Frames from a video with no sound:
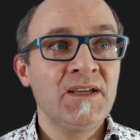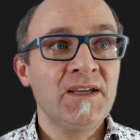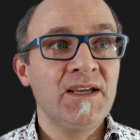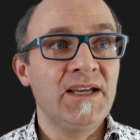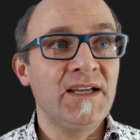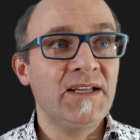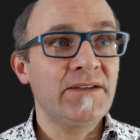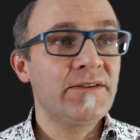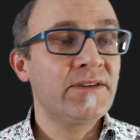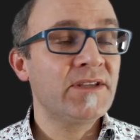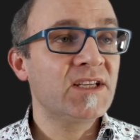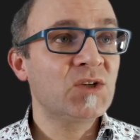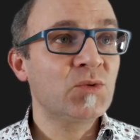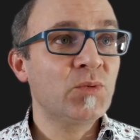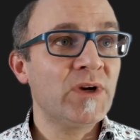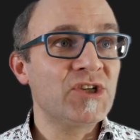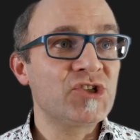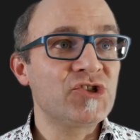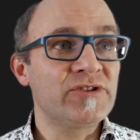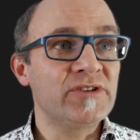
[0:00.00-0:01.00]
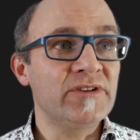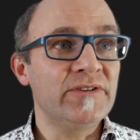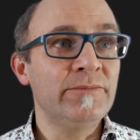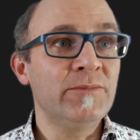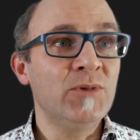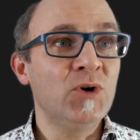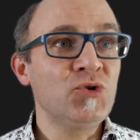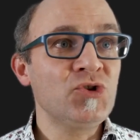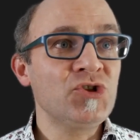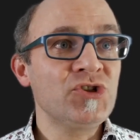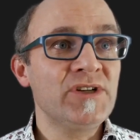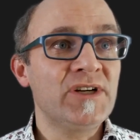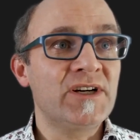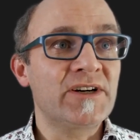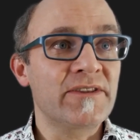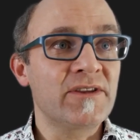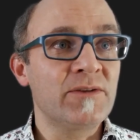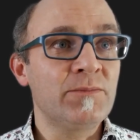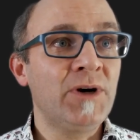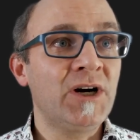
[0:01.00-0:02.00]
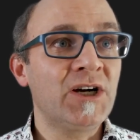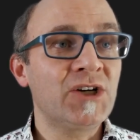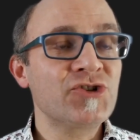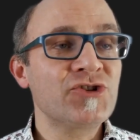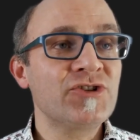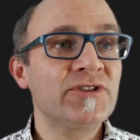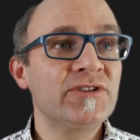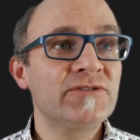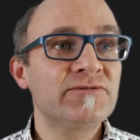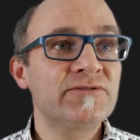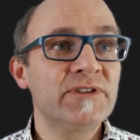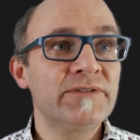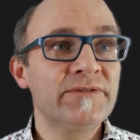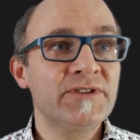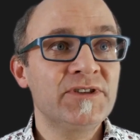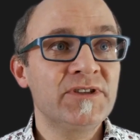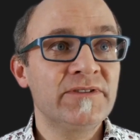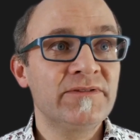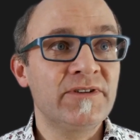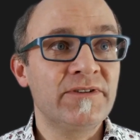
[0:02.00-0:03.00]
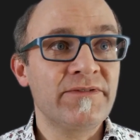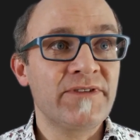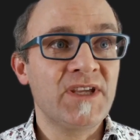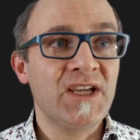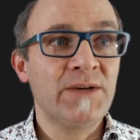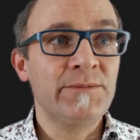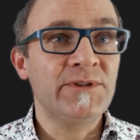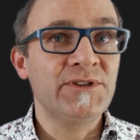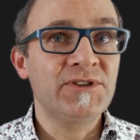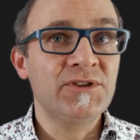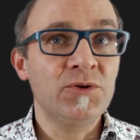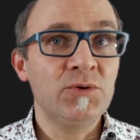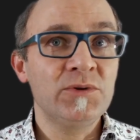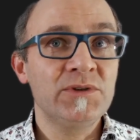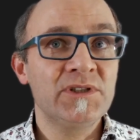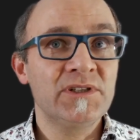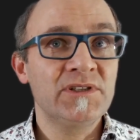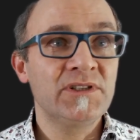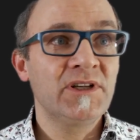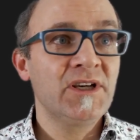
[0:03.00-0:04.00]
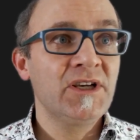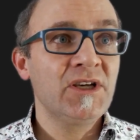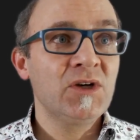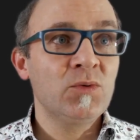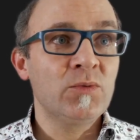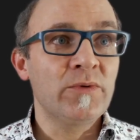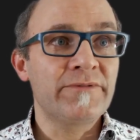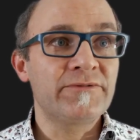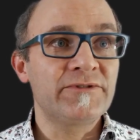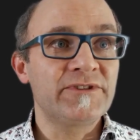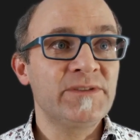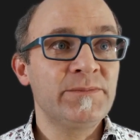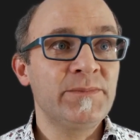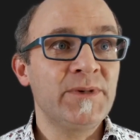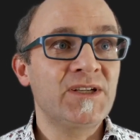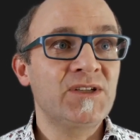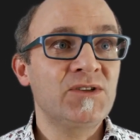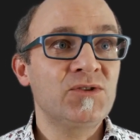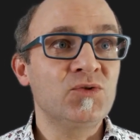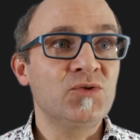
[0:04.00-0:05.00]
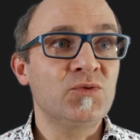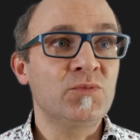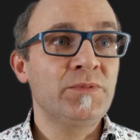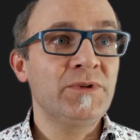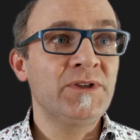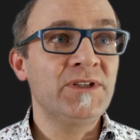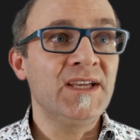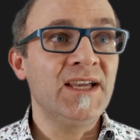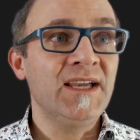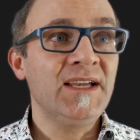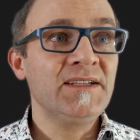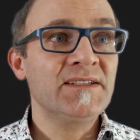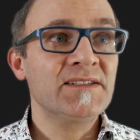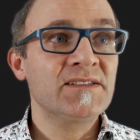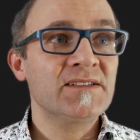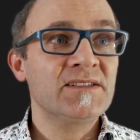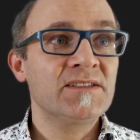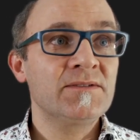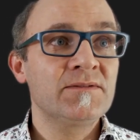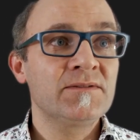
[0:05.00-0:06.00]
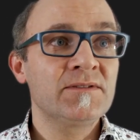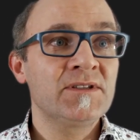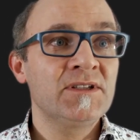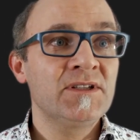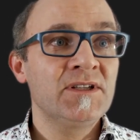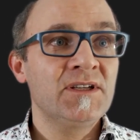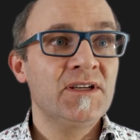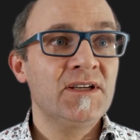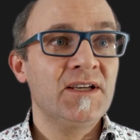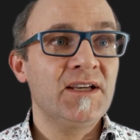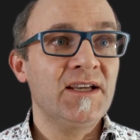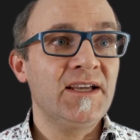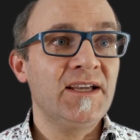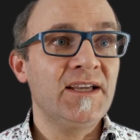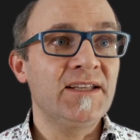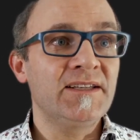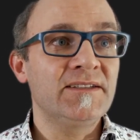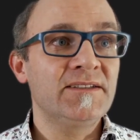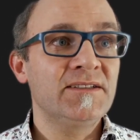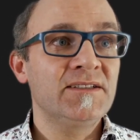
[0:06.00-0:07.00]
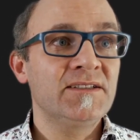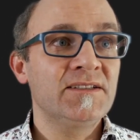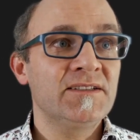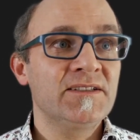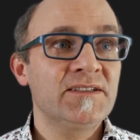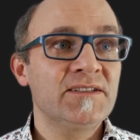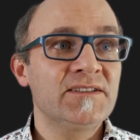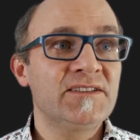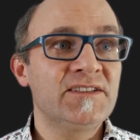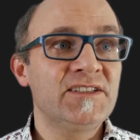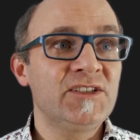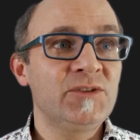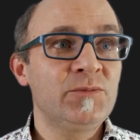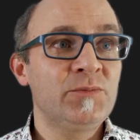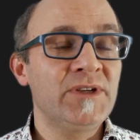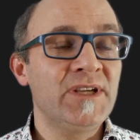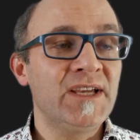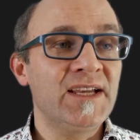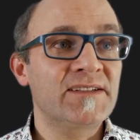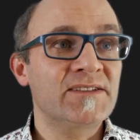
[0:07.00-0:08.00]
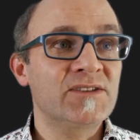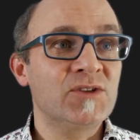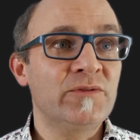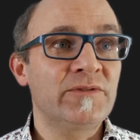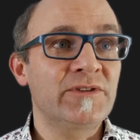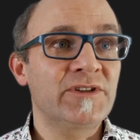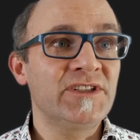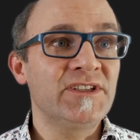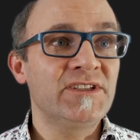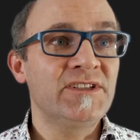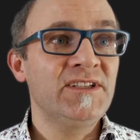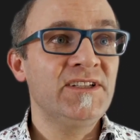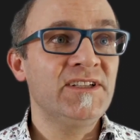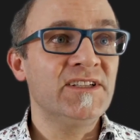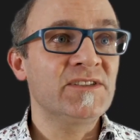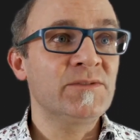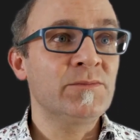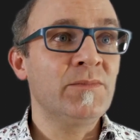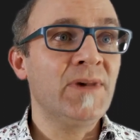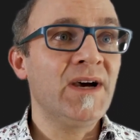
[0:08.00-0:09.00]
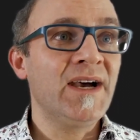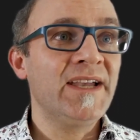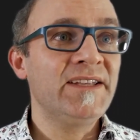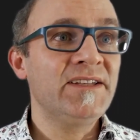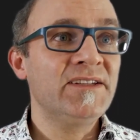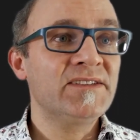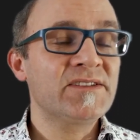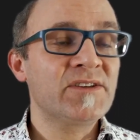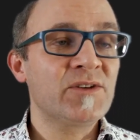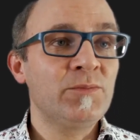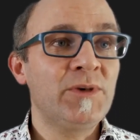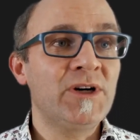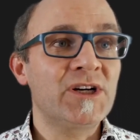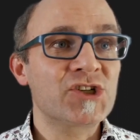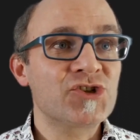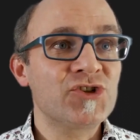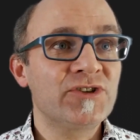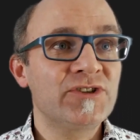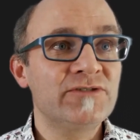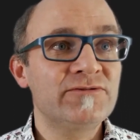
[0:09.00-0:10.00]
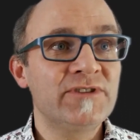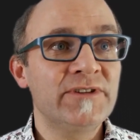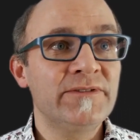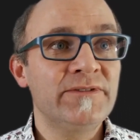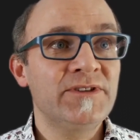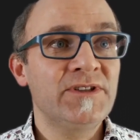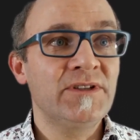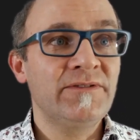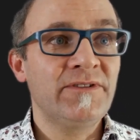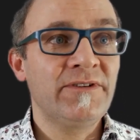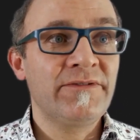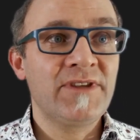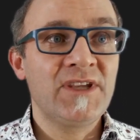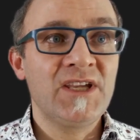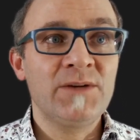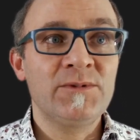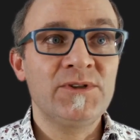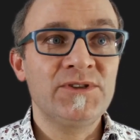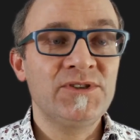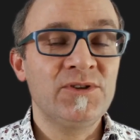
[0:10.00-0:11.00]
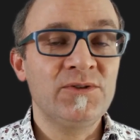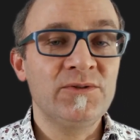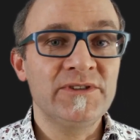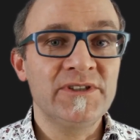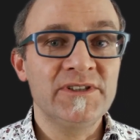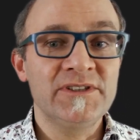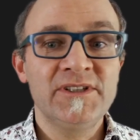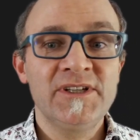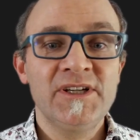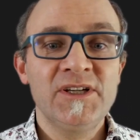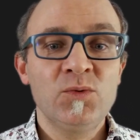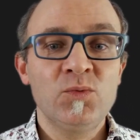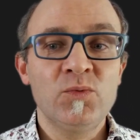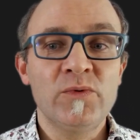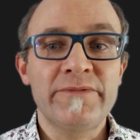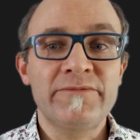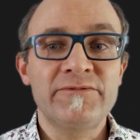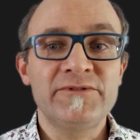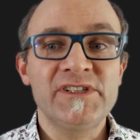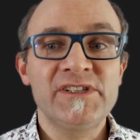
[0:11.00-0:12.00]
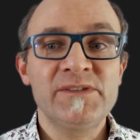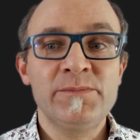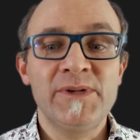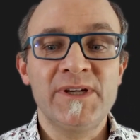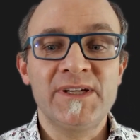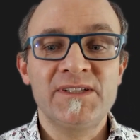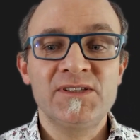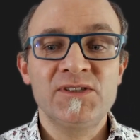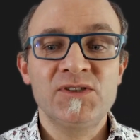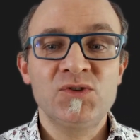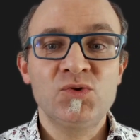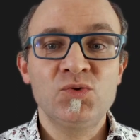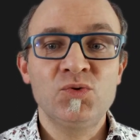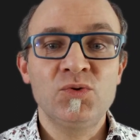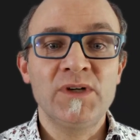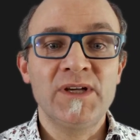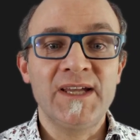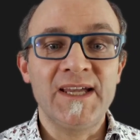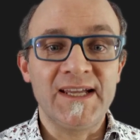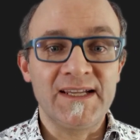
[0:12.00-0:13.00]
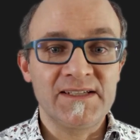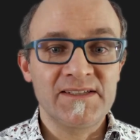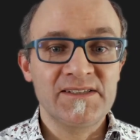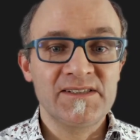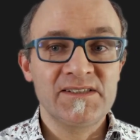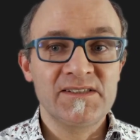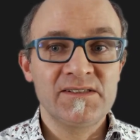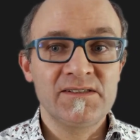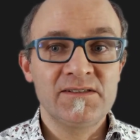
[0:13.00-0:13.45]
And the equations of motion are the partial derivative of the Hamiltonian with respect to px, and dpx over dt is minus the partial derivative of the Hamiltonian with respect to x.